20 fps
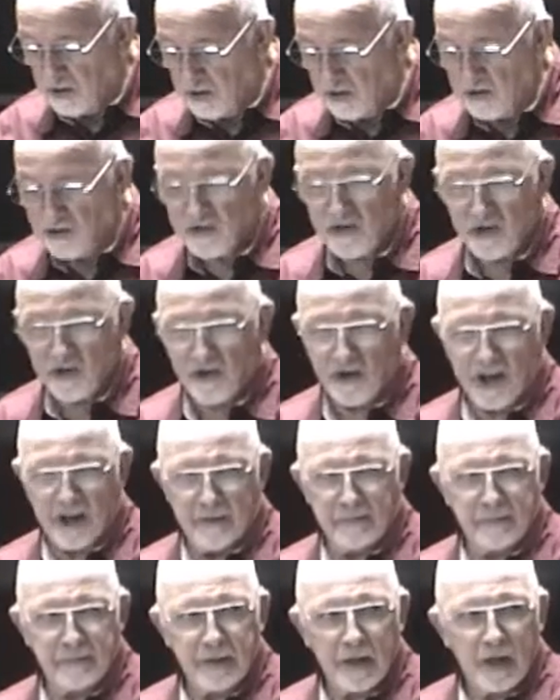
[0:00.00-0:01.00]
the journey
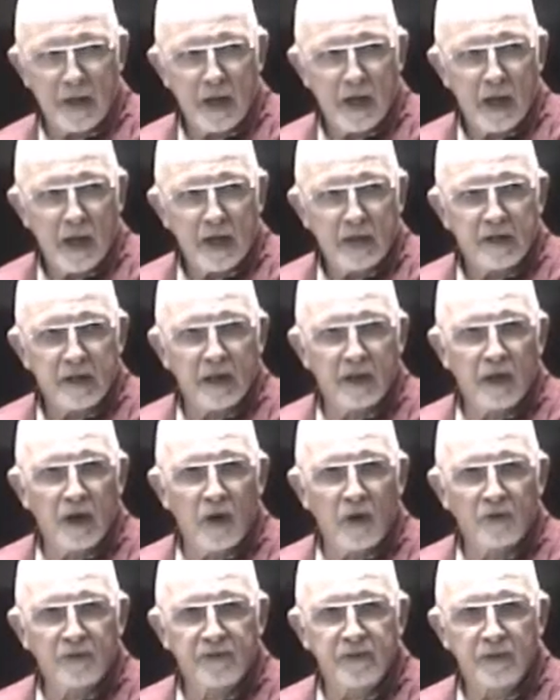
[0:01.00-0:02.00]
to
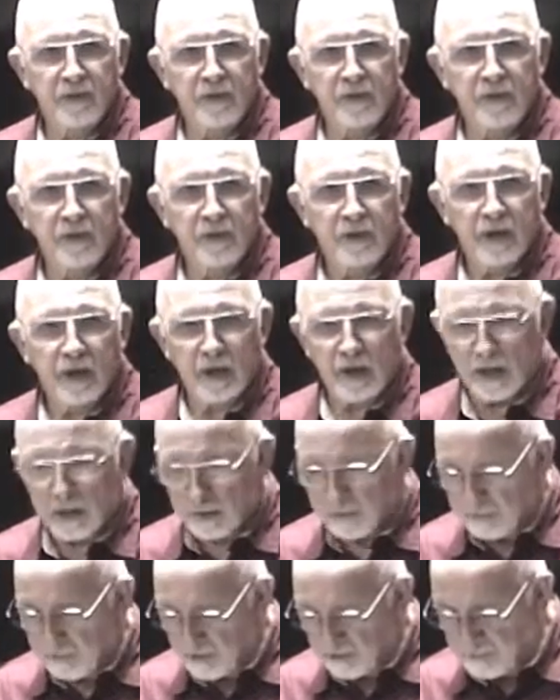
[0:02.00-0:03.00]
go to this